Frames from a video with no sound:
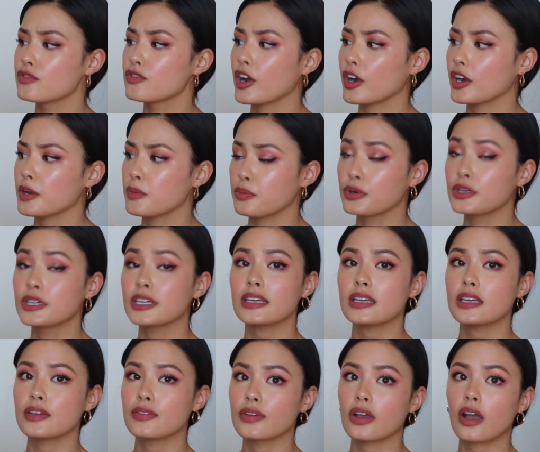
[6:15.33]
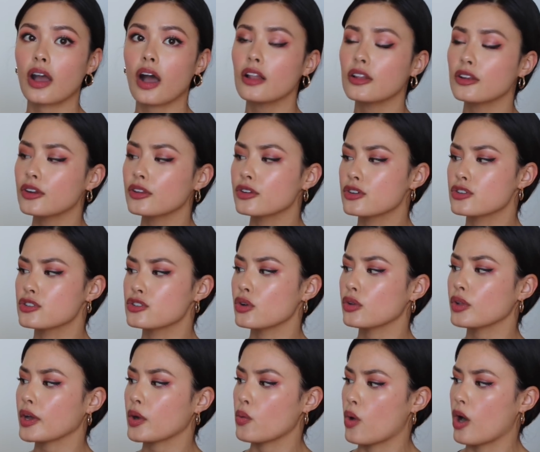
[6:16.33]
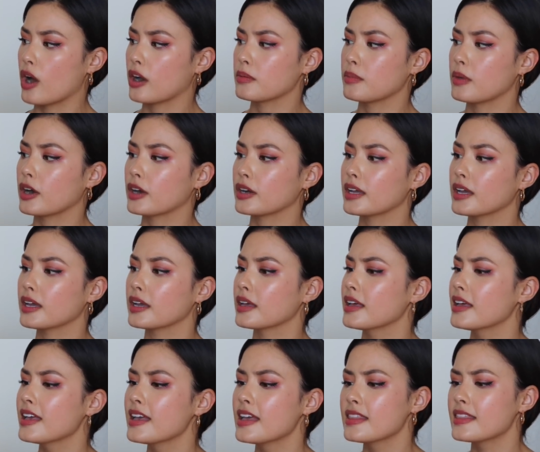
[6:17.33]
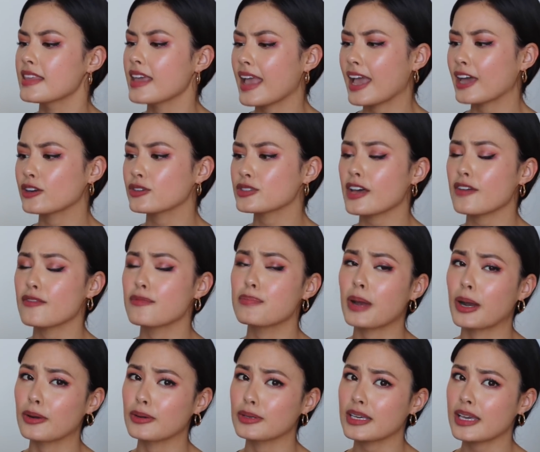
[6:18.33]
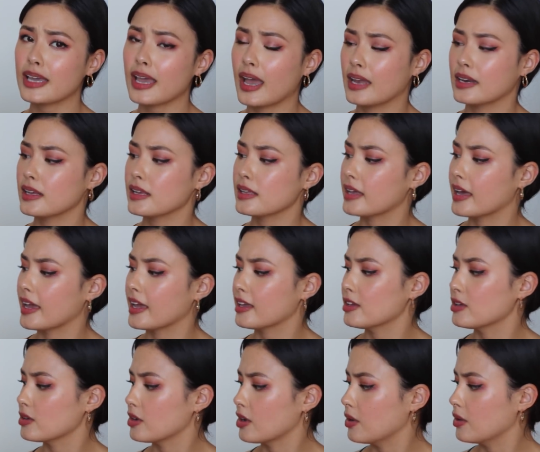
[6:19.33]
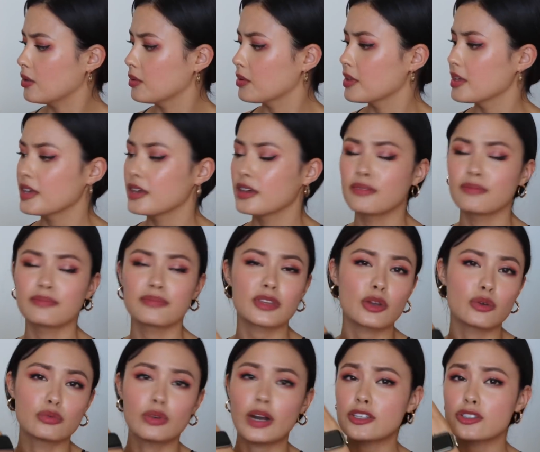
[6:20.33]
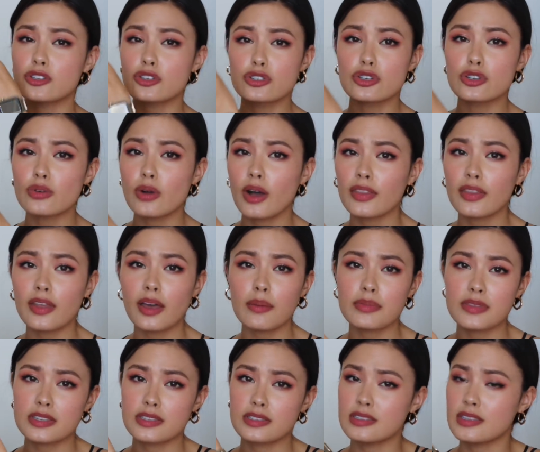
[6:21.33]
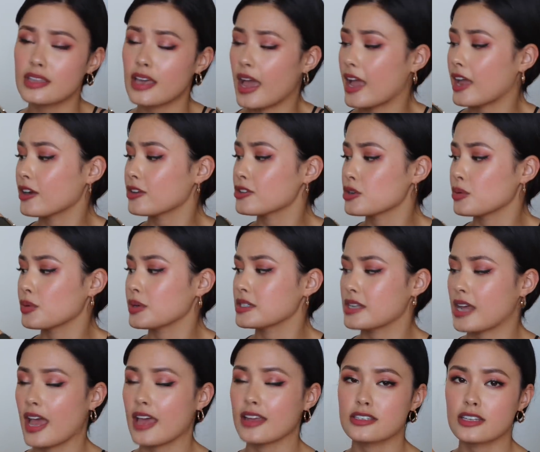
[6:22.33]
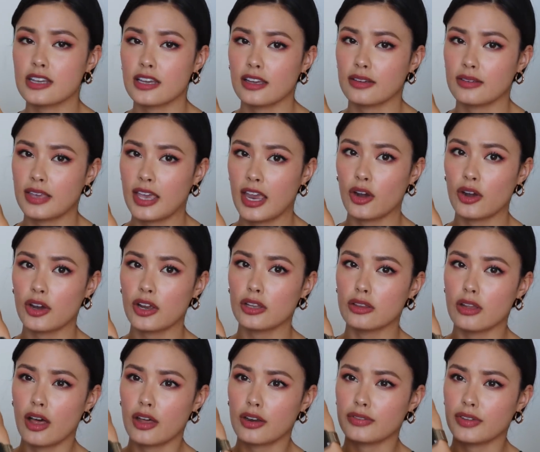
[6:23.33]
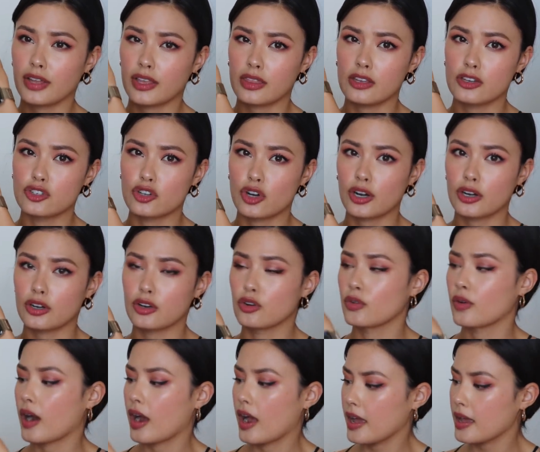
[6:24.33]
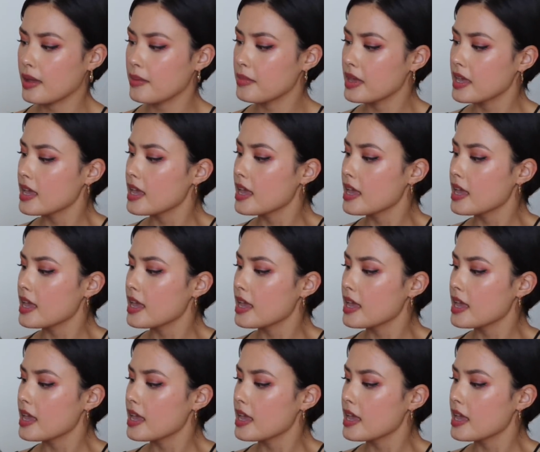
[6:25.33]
very pretty even color. There's no like watermarking. The handles have barely any like, you know, residue on them. The handles are what tend to carry a lot of like the dirt and grime.